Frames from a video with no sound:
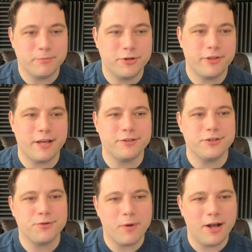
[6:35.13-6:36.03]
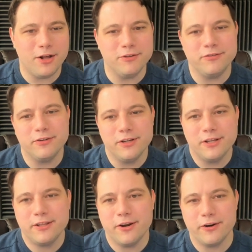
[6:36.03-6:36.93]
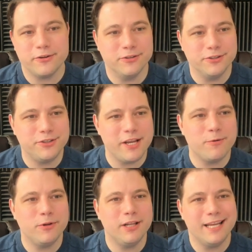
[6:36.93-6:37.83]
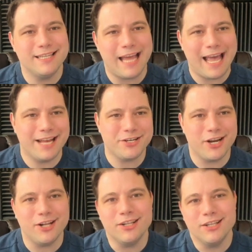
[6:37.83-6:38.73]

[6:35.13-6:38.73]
2012, the article, Sequel is Agile.